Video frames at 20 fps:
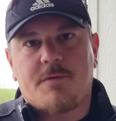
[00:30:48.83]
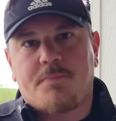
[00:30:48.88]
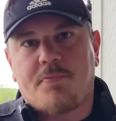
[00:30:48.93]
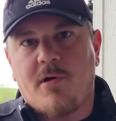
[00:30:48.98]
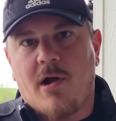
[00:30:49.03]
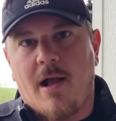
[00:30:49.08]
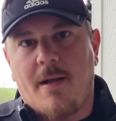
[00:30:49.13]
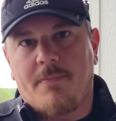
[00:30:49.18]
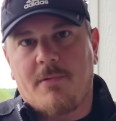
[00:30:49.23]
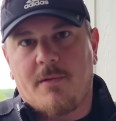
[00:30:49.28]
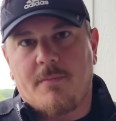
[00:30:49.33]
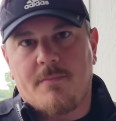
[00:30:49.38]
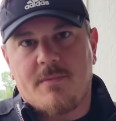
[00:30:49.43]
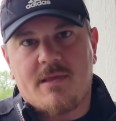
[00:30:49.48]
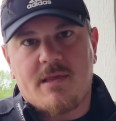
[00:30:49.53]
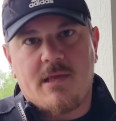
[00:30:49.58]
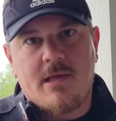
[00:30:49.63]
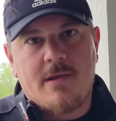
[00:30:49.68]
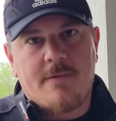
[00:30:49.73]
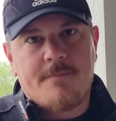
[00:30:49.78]

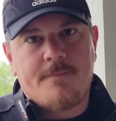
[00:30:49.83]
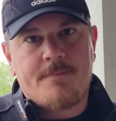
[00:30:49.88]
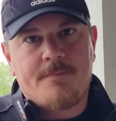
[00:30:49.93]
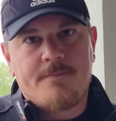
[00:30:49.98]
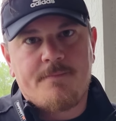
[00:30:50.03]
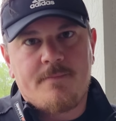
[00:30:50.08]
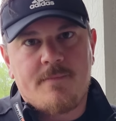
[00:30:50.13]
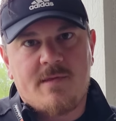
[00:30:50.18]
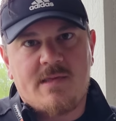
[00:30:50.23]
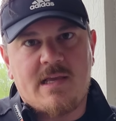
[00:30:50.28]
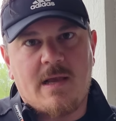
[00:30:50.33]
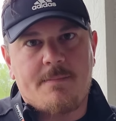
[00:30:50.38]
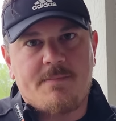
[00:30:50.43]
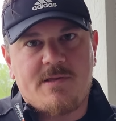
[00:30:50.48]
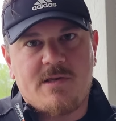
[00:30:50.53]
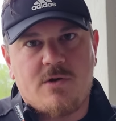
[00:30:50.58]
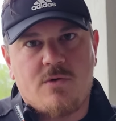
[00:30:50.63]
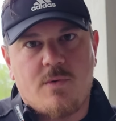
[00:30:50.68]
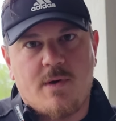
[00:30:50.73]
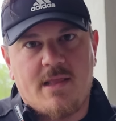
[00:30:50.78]
problems.
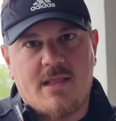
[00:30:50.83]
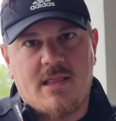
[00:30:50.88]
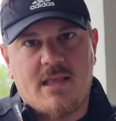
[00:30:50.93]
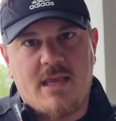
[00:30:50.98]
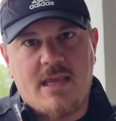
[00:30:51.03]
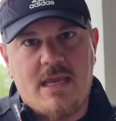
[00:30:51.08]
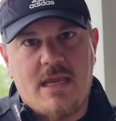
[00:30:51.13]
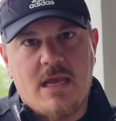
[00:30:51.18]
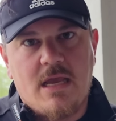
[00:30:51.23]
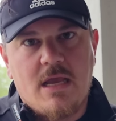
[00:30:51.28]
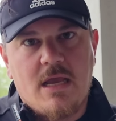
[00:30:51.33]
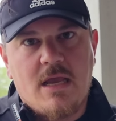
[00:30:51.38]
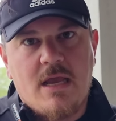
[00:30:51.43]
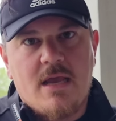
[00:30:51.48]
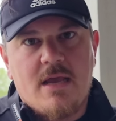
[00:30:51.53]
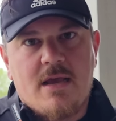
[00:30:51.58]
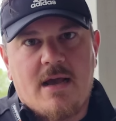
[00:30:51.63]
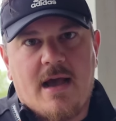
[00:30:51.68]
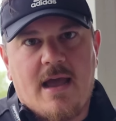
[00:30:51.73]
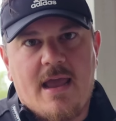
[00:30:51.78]
Subsequently,
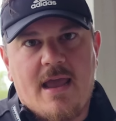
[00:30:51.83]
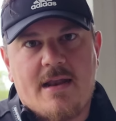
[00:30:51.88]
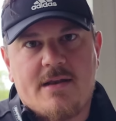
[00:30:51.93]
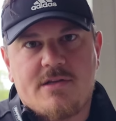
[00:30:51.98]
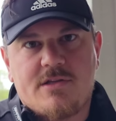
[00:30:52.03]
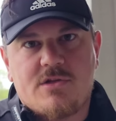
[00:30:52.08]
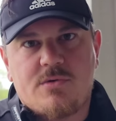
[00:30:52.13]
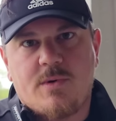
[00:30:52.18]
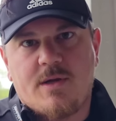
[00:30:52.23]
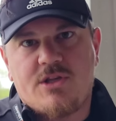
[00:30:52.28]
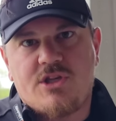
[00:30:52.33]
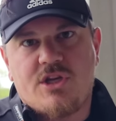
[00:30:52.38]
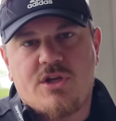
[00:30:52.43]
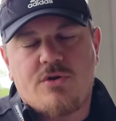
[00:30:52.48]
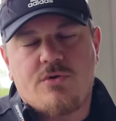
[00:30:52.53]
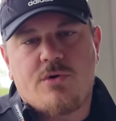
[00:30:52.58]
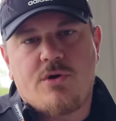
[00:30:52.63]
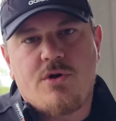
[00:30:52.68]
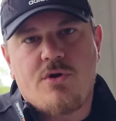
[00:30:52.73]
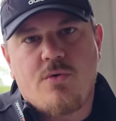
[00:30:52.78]
I had to switch
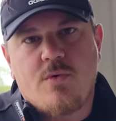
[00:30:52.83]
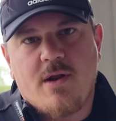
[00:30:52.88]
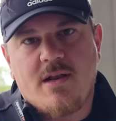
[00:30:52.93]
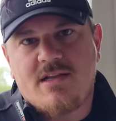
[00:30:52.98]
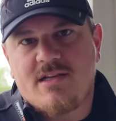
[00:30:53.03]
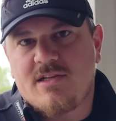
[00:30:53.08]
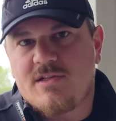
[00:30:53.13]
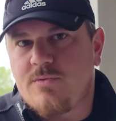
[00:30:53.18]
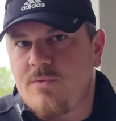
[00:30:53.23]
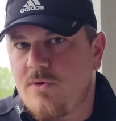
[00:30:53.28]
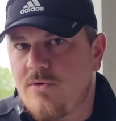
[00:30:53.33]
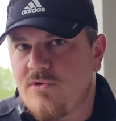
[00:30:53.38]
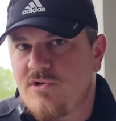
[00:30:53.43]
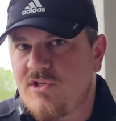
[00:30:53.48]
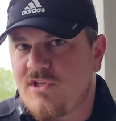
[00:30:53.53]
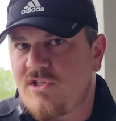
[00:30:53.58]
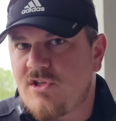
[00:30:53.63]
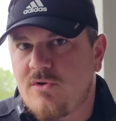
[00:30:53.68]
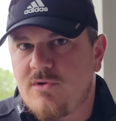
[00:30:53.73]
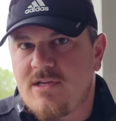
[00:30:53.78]
into a new one because we were
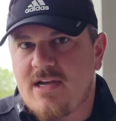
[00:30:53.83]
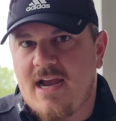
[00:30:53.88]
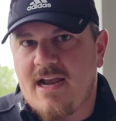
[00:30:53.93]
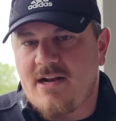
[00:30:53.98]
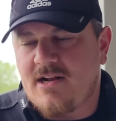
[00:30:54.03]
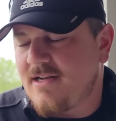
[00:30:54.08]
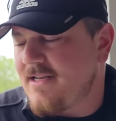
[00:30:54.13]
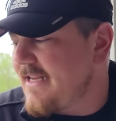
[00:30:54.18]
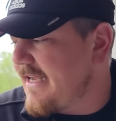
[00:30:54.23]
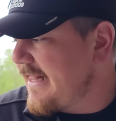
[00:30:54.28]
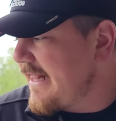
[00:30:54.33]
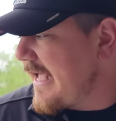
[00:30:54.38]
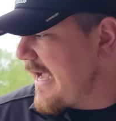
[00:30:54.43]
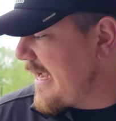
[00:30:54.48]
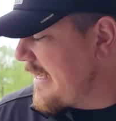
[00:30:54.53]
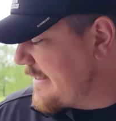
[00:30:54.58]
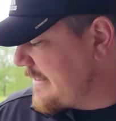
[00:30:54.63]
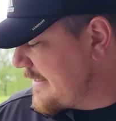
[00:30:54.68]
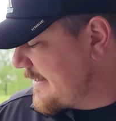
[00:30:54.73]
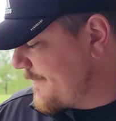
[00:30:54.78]
just so tight on
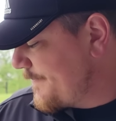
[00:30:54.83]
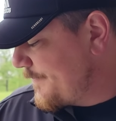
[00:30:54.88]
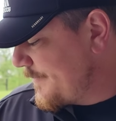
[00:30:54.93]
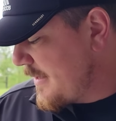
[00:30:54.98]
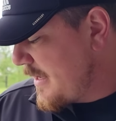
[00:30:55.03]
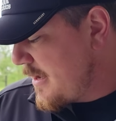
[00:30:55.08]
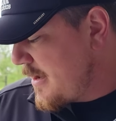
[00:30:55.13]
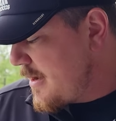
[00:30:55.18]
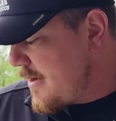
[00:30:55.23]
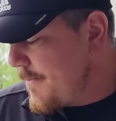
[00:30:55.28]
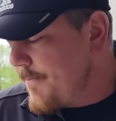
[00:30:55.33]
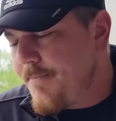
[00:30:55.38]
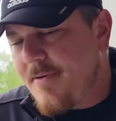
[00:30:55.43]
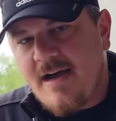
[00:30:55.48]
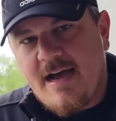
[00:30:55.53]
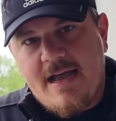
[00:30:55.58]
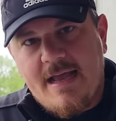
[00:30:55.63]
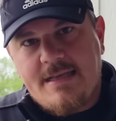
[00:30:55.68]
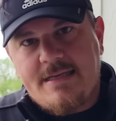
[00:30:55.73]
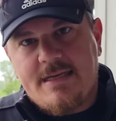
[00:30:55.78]
deadlines.
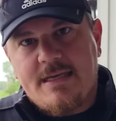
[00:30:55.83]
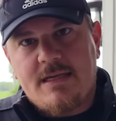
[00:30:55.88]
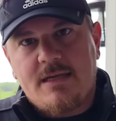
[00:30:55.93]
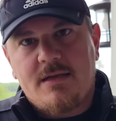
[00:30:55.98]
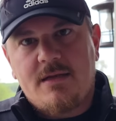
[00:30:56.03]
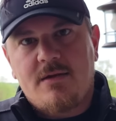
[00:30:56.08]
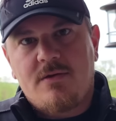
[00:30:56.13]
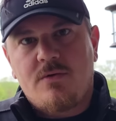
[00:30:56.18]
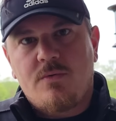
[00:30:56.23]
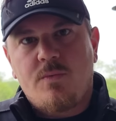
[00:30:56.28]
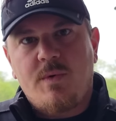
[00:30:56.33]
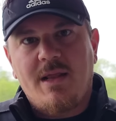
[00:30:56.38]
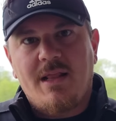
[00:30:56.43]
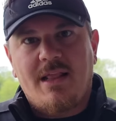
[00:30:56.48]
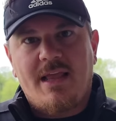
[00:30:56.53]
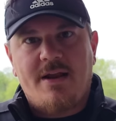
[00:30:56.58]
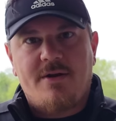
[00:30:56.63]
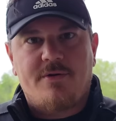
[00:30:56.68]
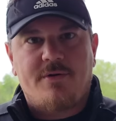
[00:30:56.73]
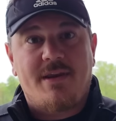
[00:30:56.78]
But we
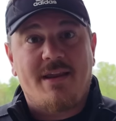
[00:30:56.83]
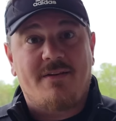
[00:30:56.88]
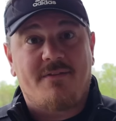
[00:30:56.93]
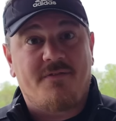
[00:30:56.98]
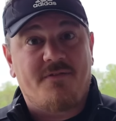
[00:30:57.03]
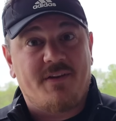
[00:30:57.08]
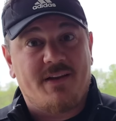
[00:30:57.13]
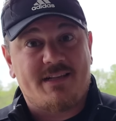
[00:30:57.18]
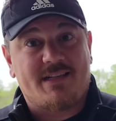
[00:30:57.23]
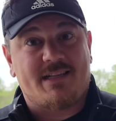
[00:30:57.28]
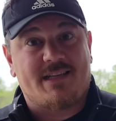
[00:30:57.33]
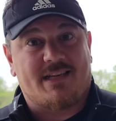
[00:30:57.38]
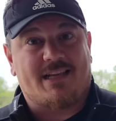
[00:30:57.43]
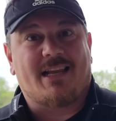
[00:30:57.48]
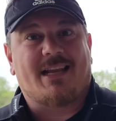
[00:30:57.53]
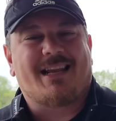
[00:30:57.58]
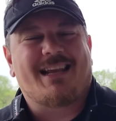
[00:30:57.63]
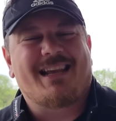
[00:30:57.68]
later did fix it.